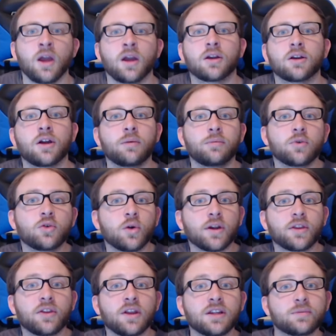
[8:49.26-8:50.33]
Couple quick
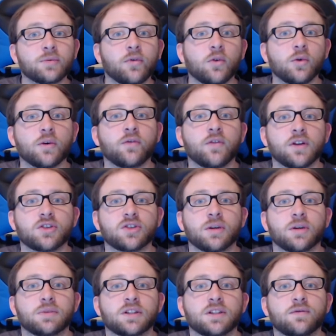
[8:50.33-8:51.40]
things before we finish up
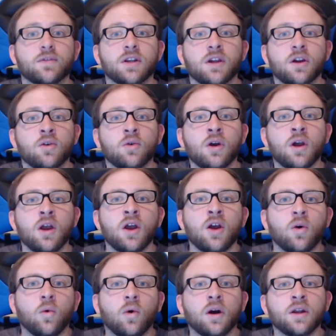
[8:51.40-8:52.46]
this video.
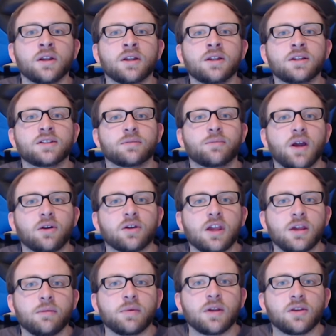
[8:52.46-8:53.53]
One is about
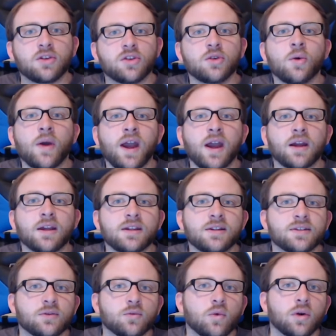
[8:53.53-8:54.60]
keeping two Ackies
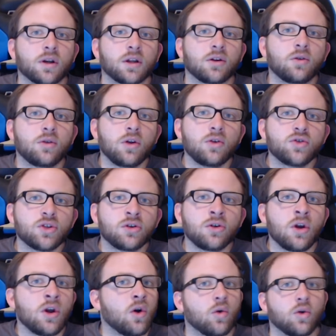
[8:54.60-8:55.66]
in one enclosure,
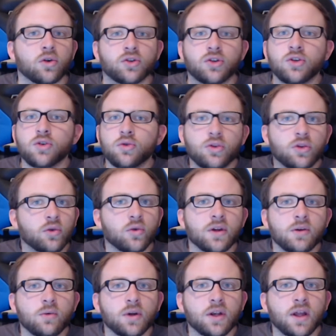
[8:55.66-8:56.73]
or two, three,
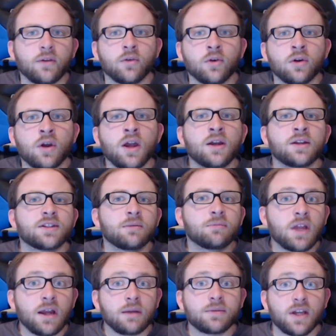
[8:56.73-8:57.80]
whatever.
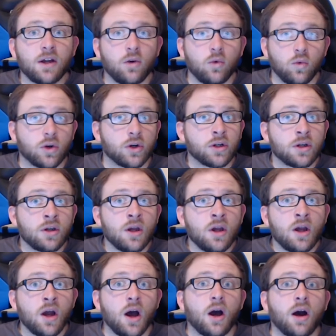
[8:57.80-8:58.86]
Sometimes that'll work.
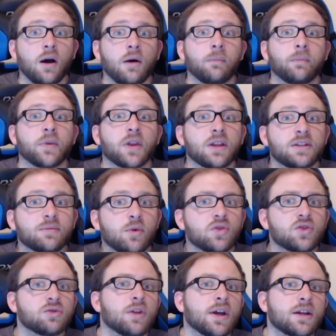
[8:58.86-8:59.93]
It's most
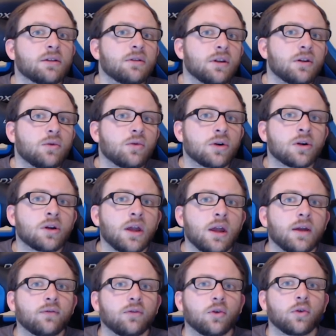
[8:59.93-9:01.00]
likely to work
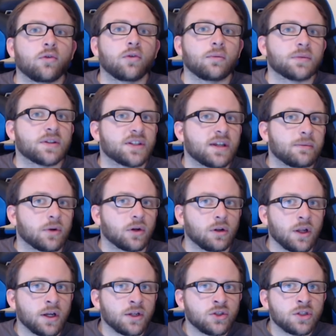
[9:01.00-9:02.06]
if they're from the same
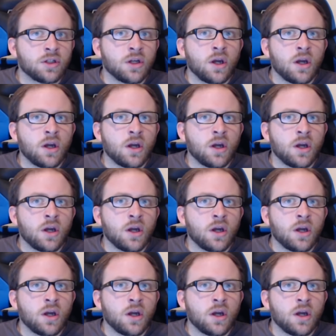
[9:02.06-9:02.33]
clutch.